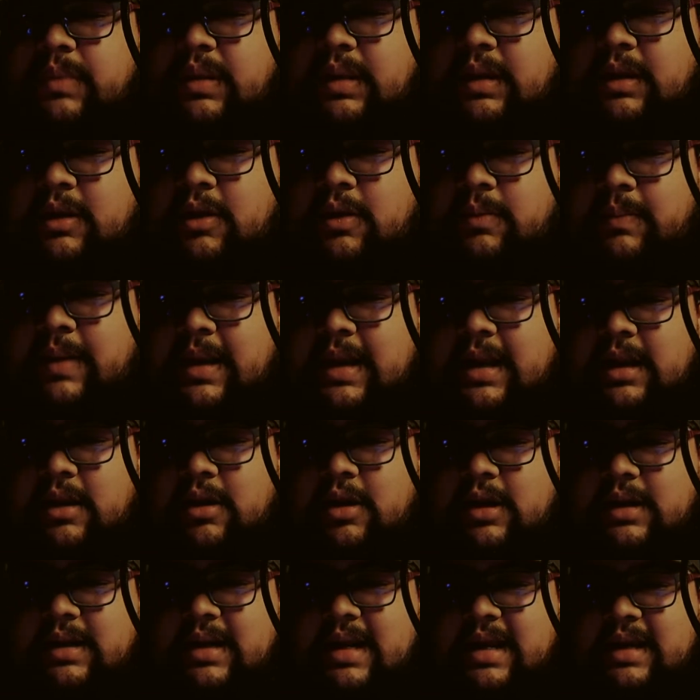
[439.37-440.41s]
You know, make it
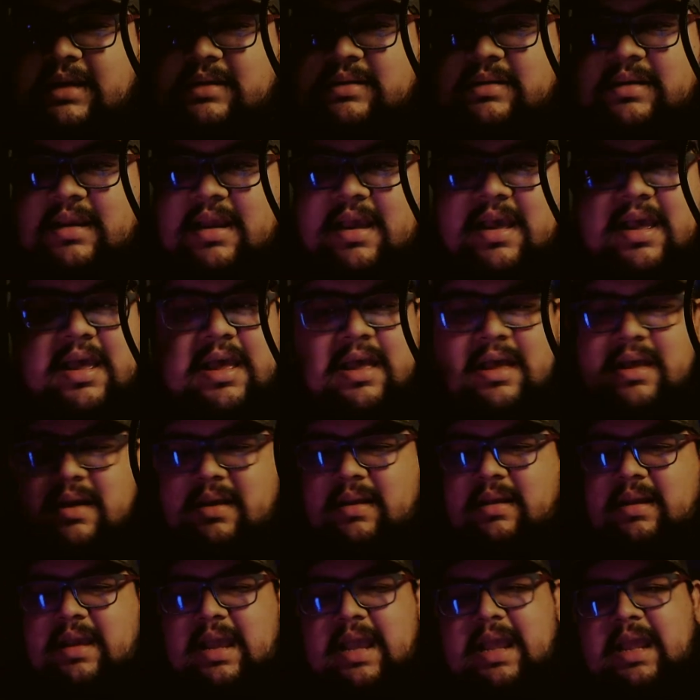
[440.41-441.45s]
look nice
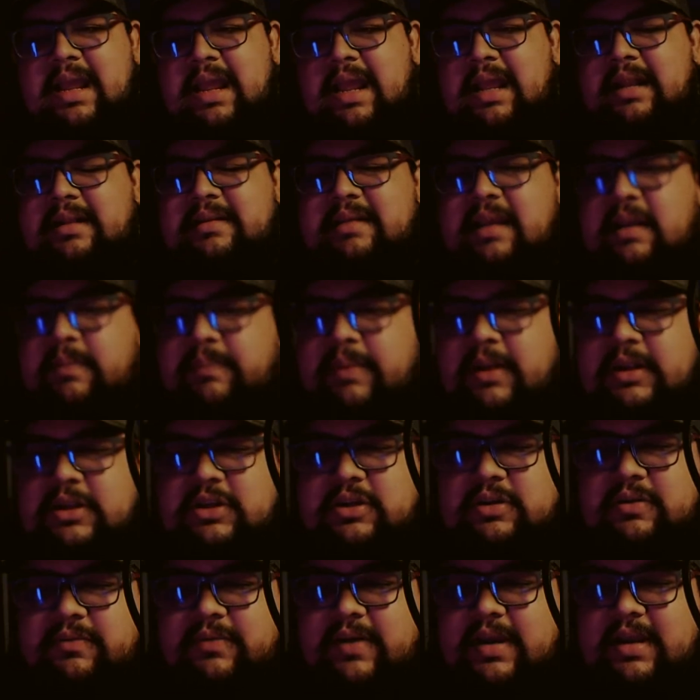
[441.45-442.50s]
and, and, take
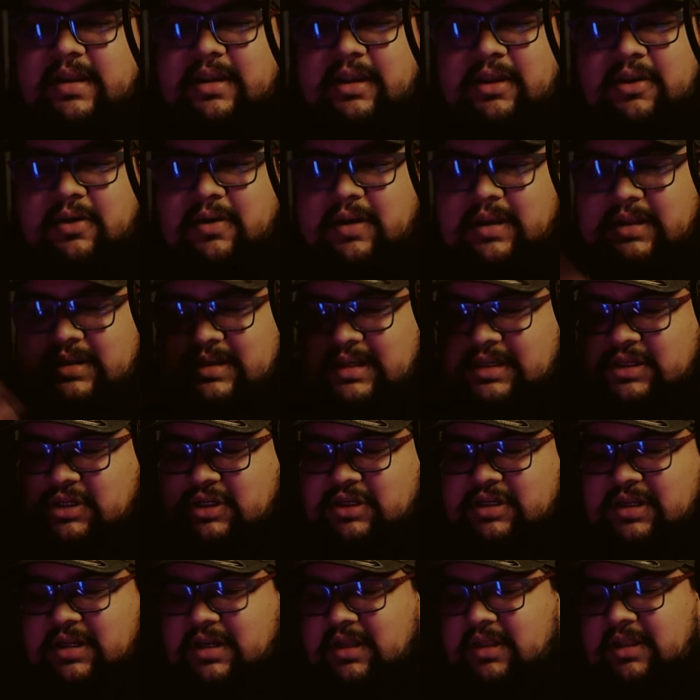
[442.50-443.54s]
pictures of it. You know, it's, it's
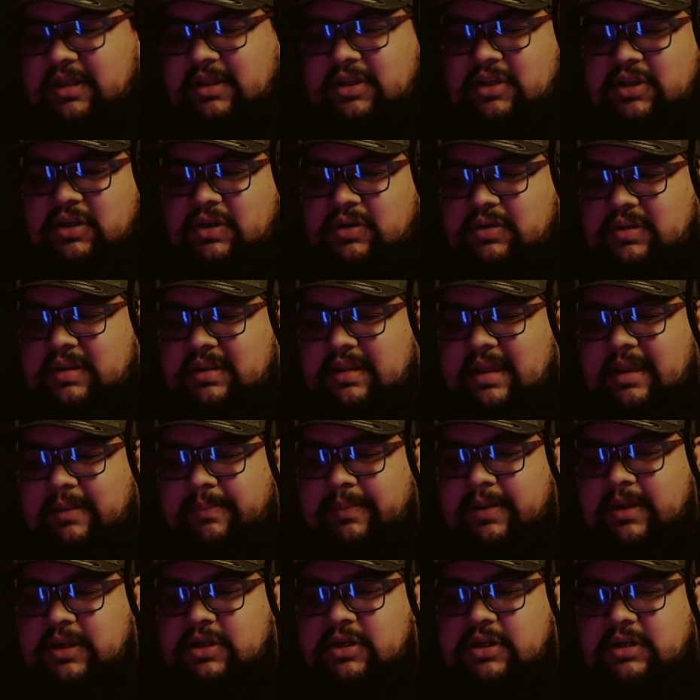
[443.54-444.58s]
just another excuse to take
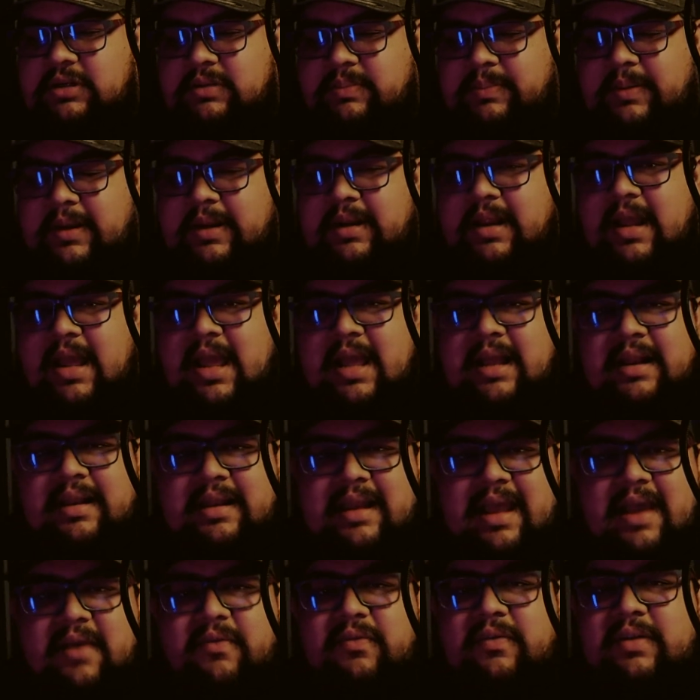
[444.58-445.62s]
pictures, but
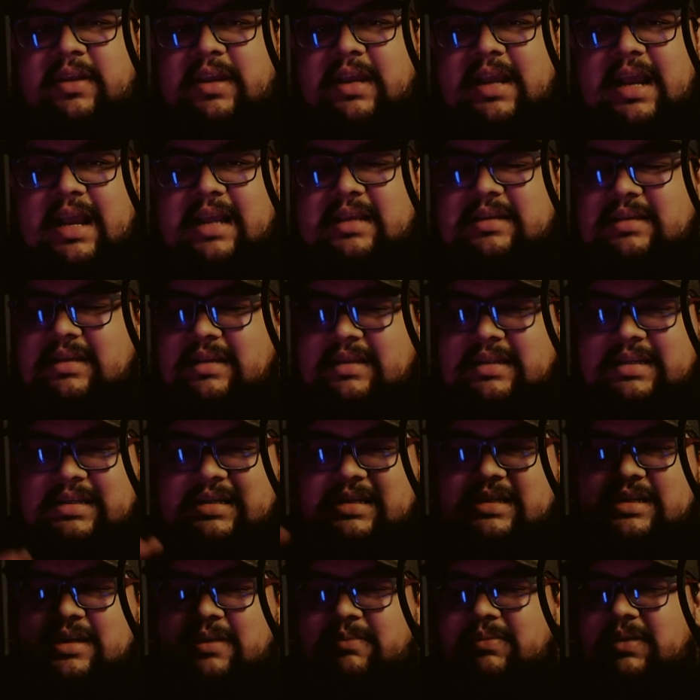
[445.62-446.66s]
definitely, guys, this
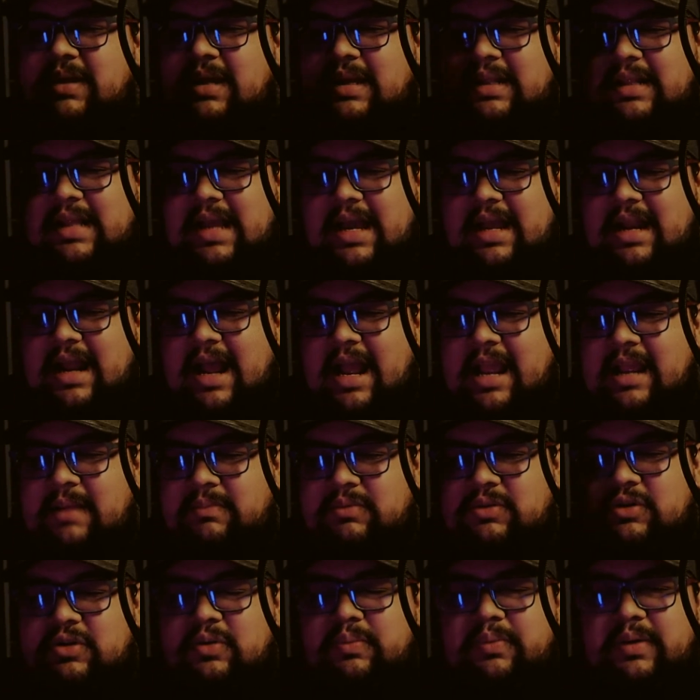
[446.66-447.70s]
is something that I am
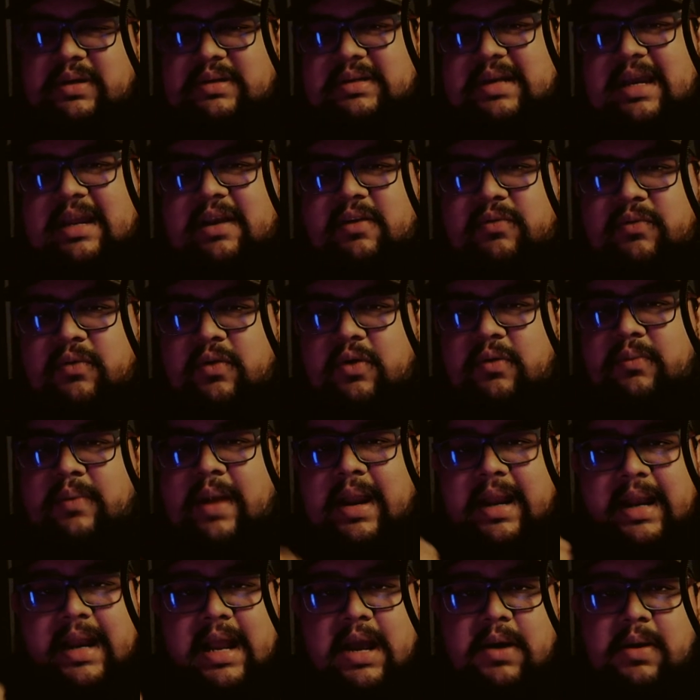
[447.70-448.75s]
super excited for.
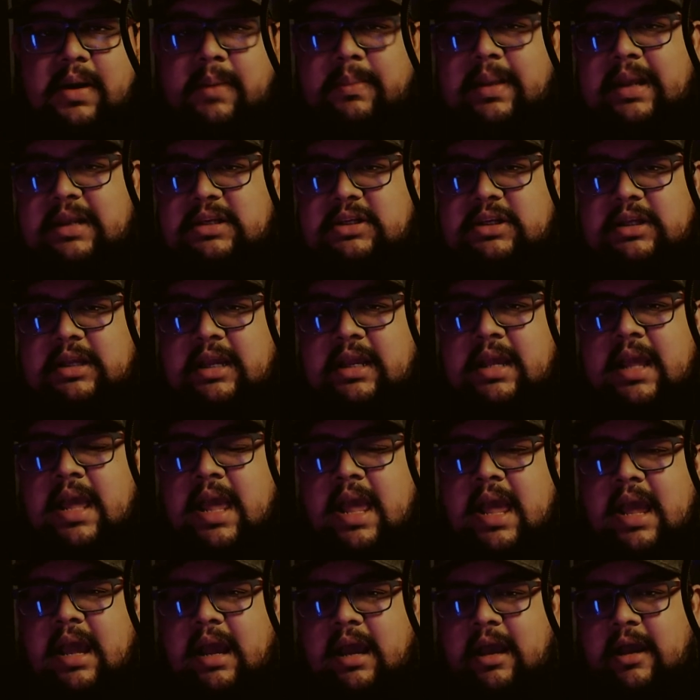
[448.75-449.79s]
Right now, I'm actually
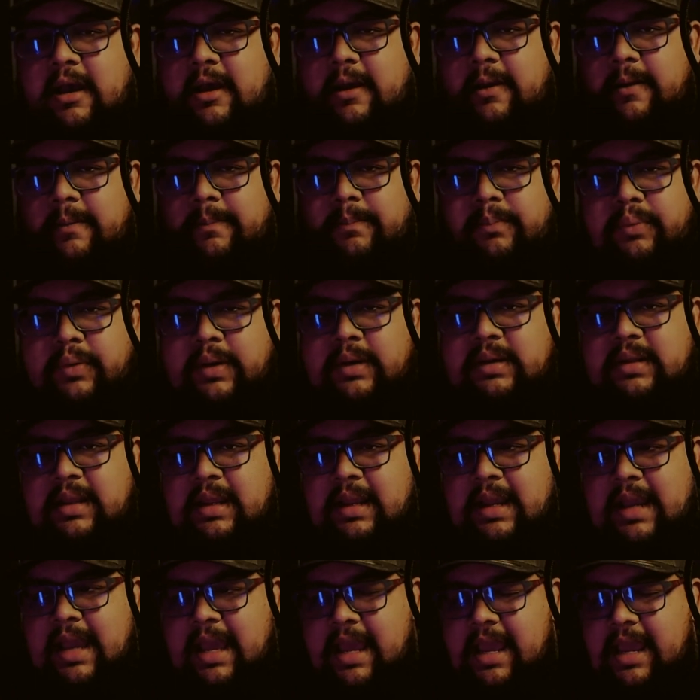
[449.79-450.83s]
uh,
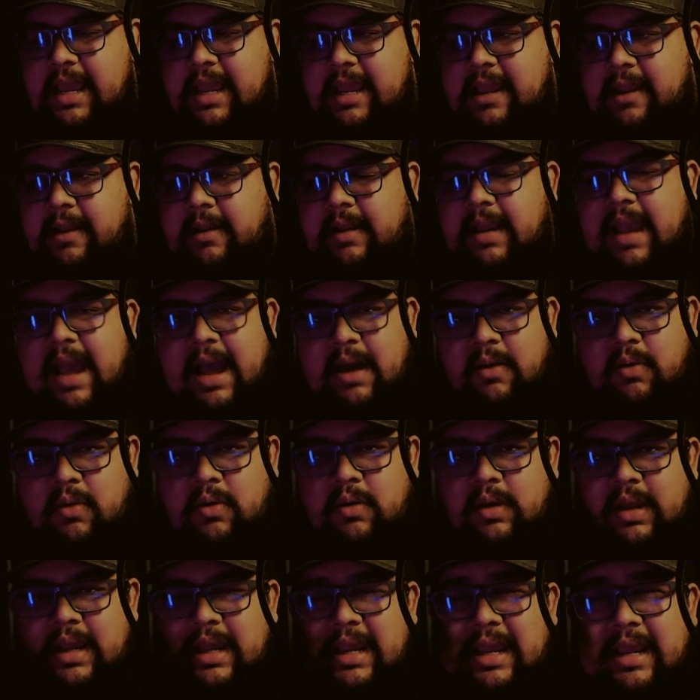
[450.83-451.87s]
printing a
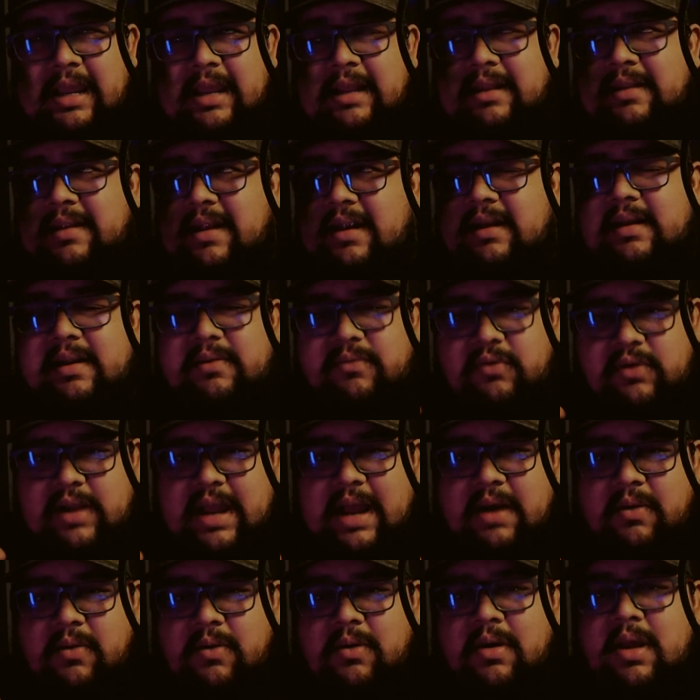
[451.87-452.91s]
cowl, a Daredevil
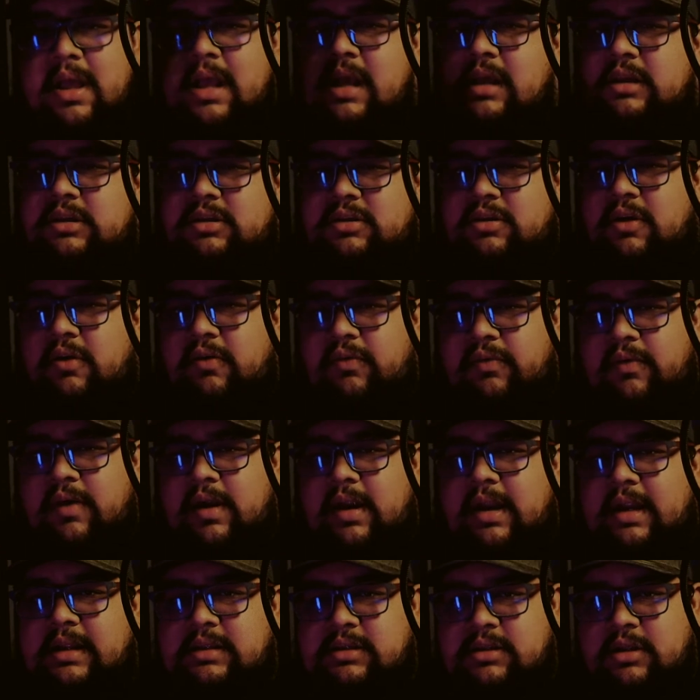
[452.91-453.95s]
cowl. So
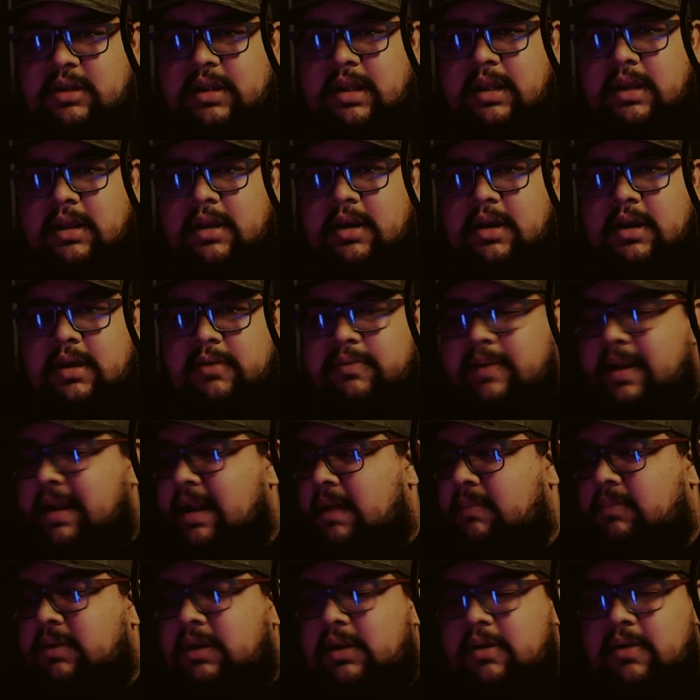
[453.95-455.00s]
far, it's looking good. Right
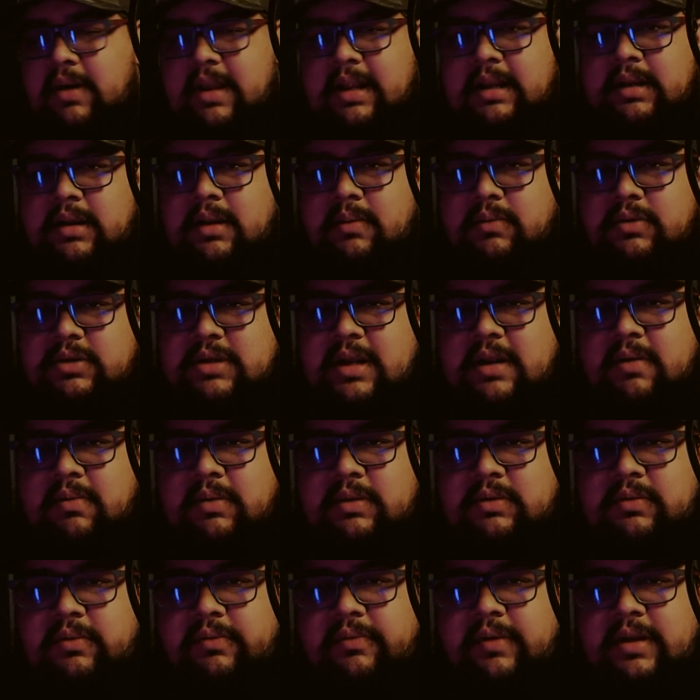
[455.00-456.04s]
now, I'm going to go ahead and double check
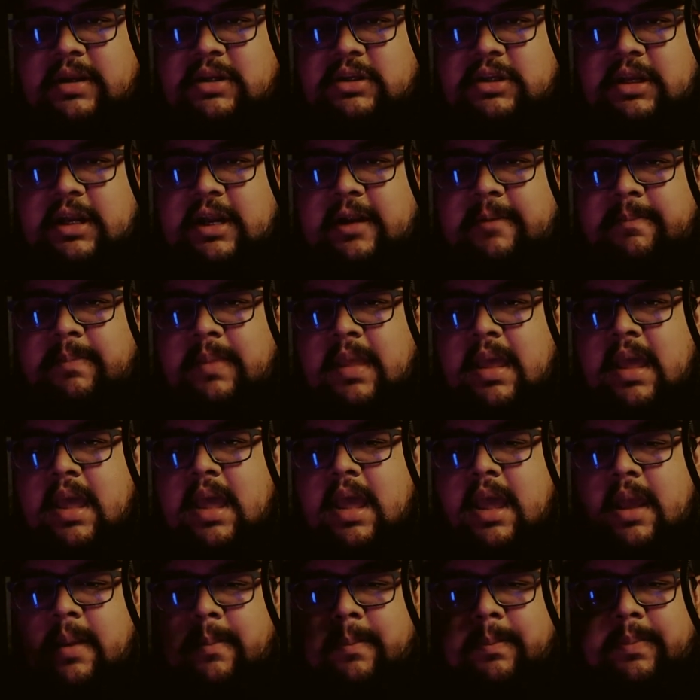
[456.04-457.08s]
once we're finished here,
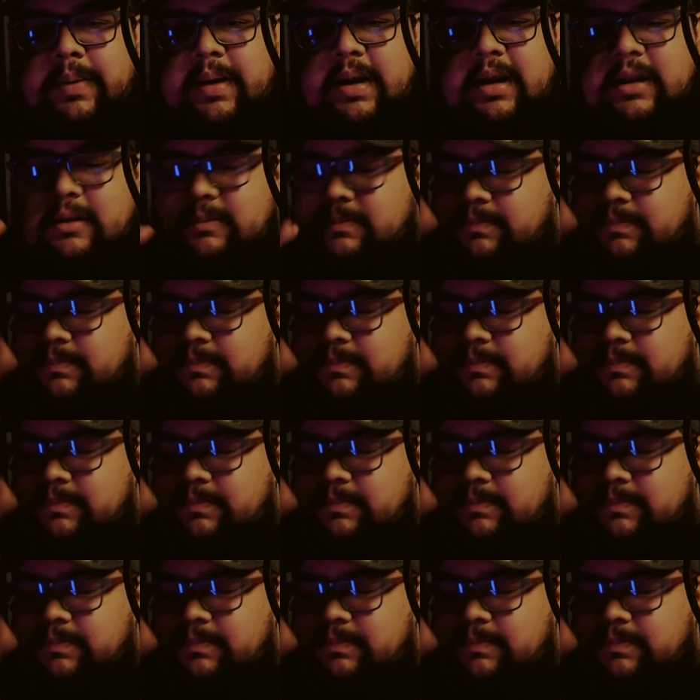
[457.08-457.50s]
but